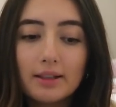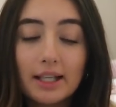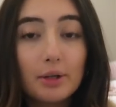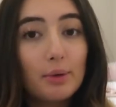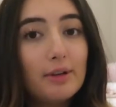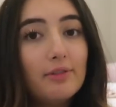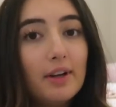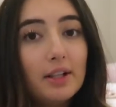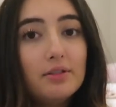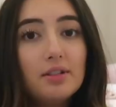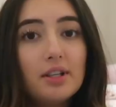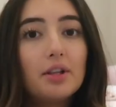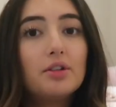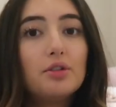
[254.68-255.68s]
like
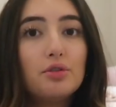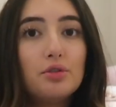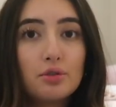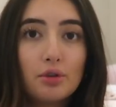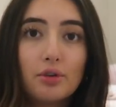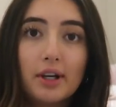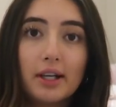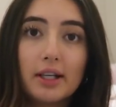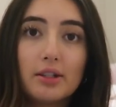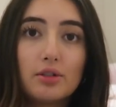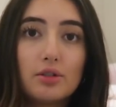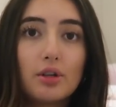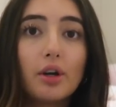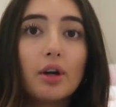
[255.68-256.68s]
refunds, they only do store
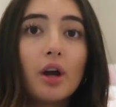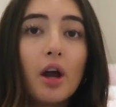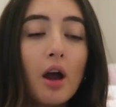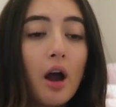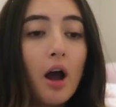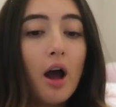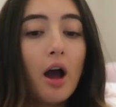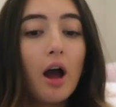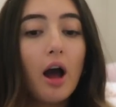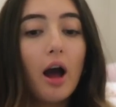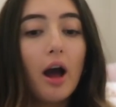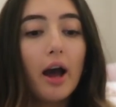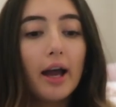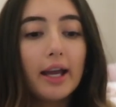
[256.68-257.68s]
credit. So
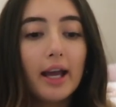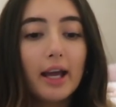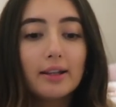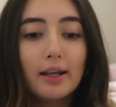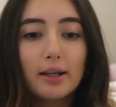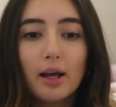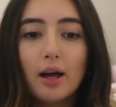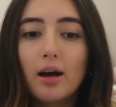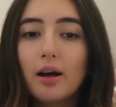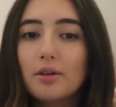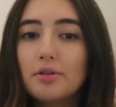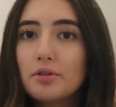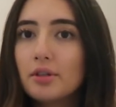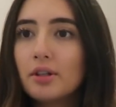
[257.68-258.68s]
I had like
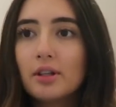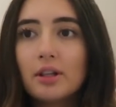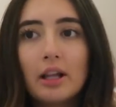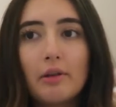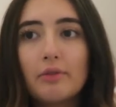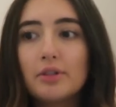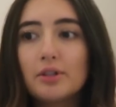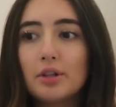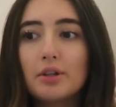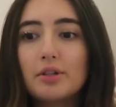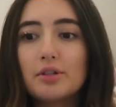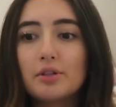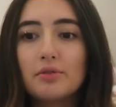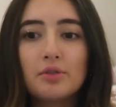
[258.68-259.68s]

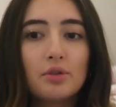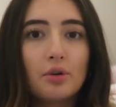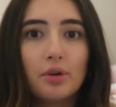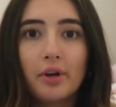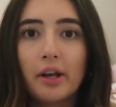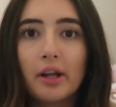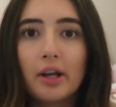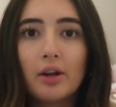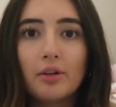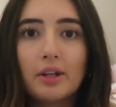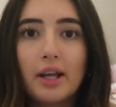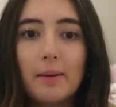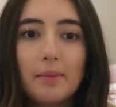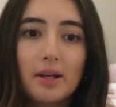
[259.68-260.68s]
$111 of store credit
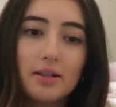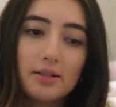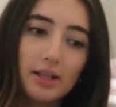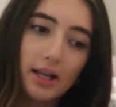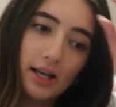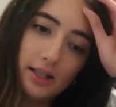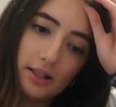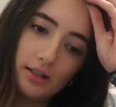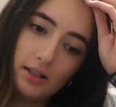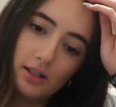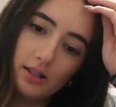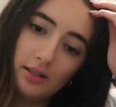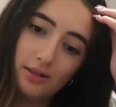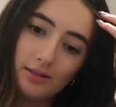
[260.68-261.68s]
on there because I had
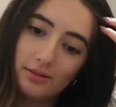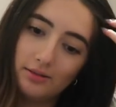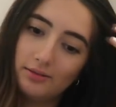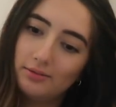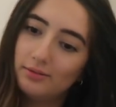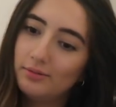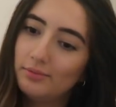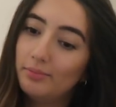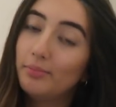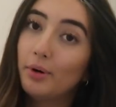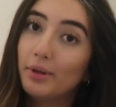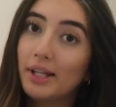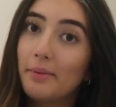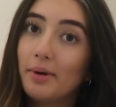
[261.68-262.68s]

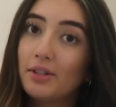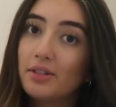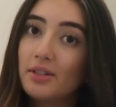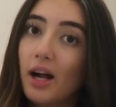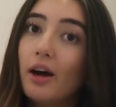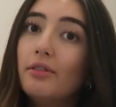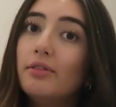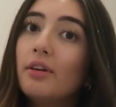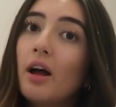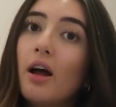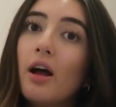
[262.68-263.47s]
bought that much stuff